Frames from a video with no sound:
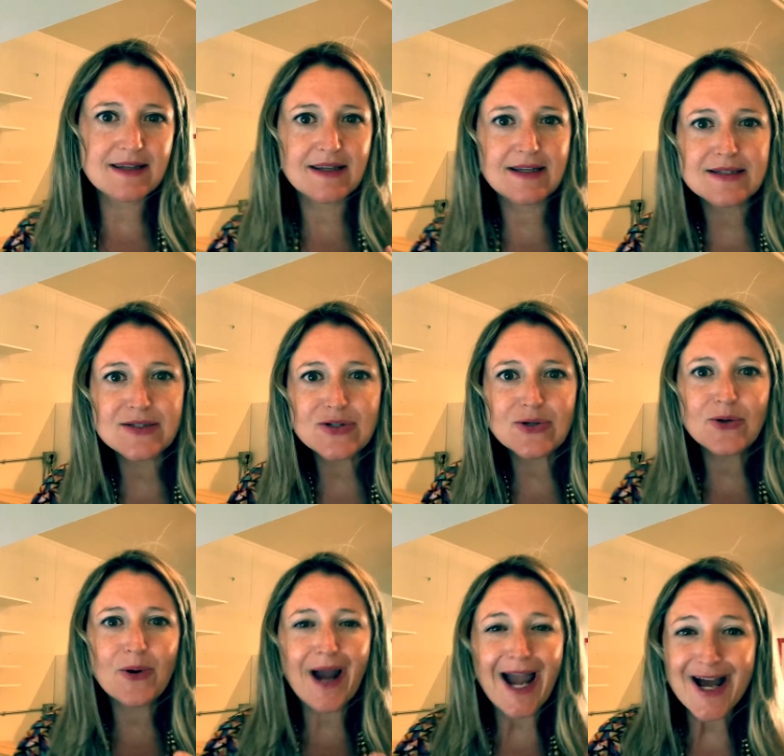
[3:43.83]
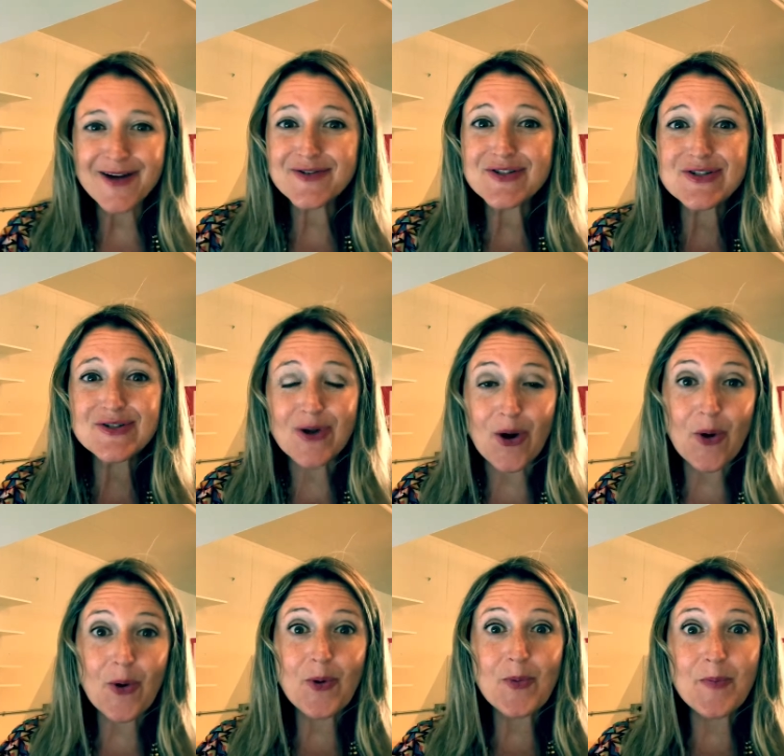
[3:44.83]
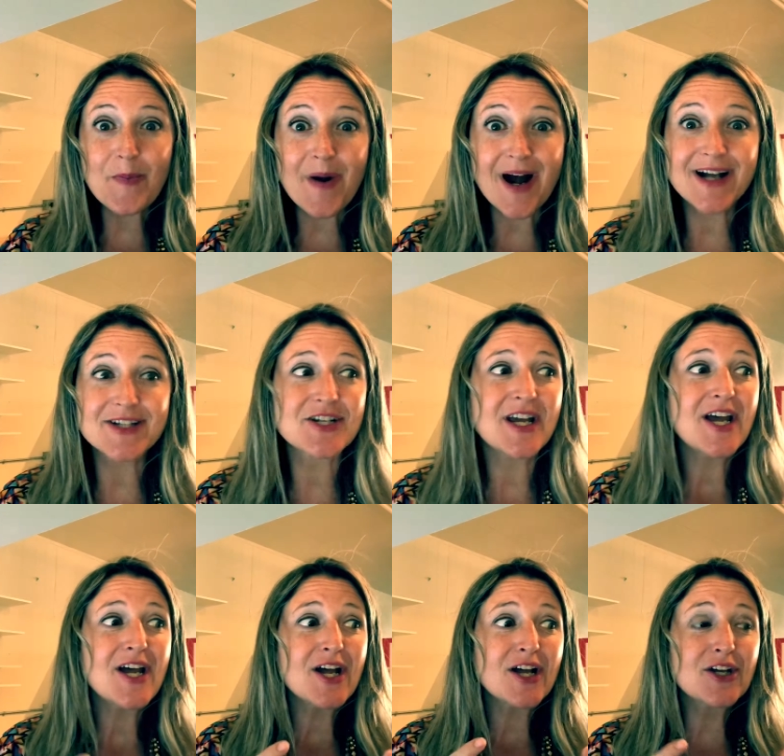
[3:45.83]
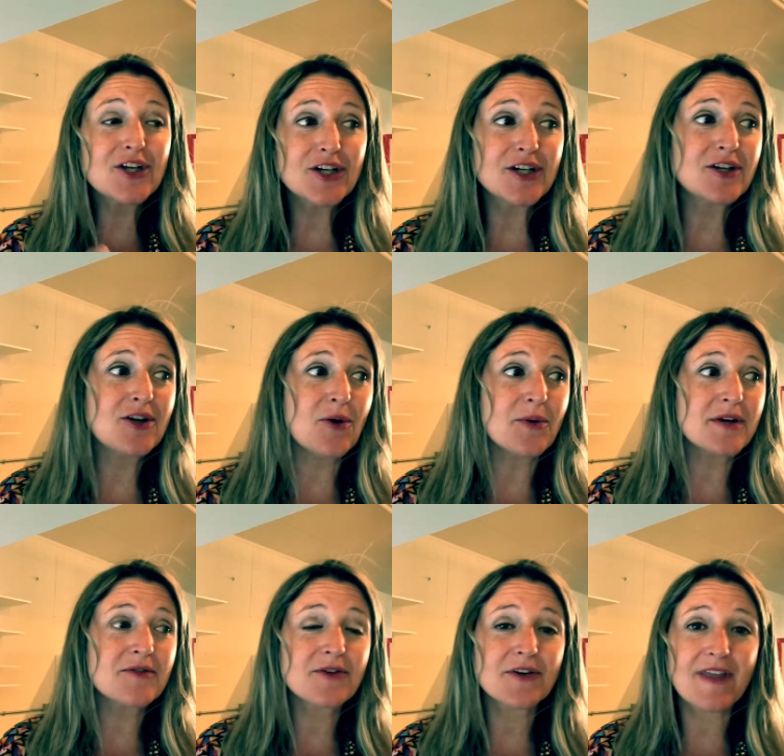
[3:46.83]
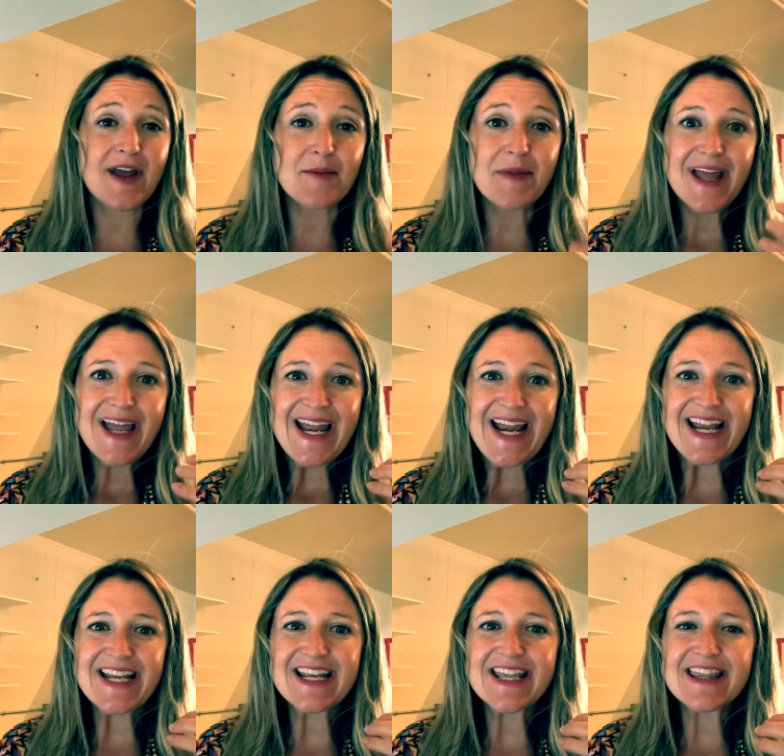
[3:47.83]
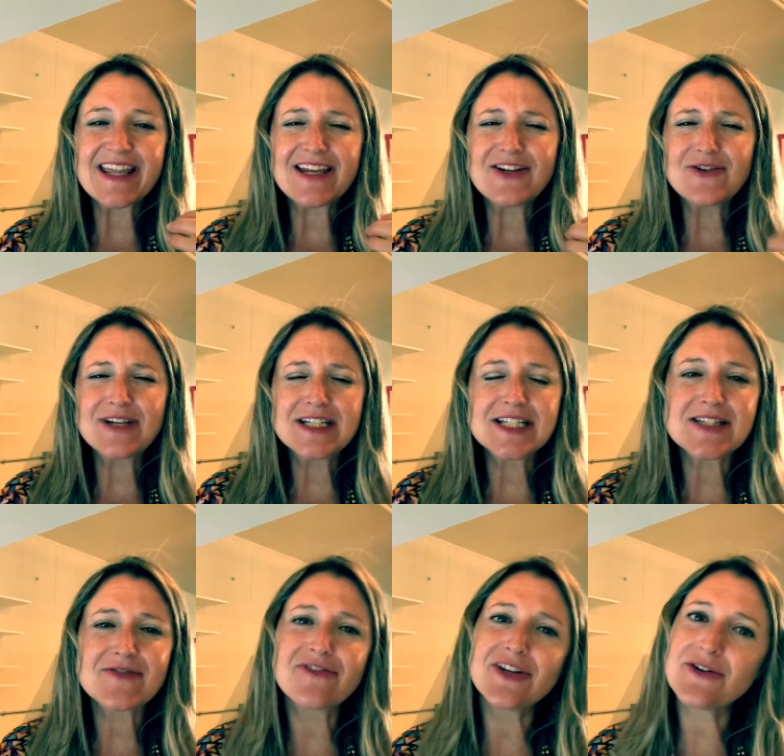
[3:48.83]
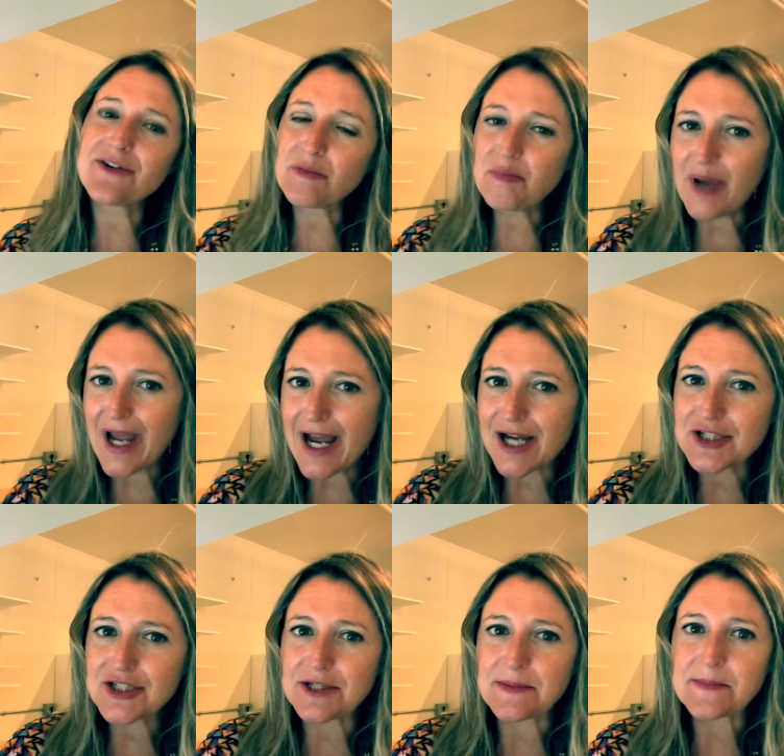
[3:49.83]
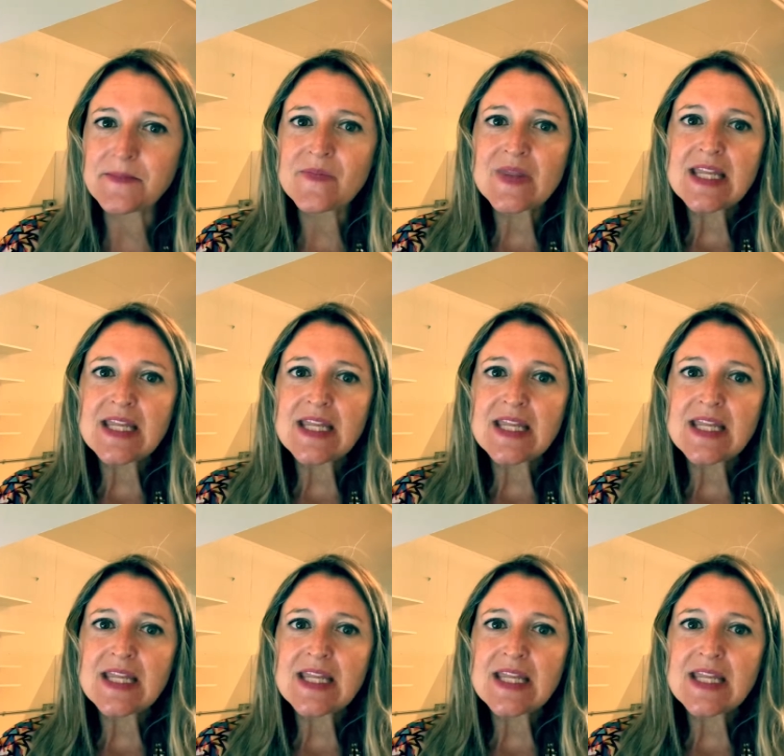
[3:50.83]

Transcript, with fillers: These two have so much good going for them and they, you can just feel their passion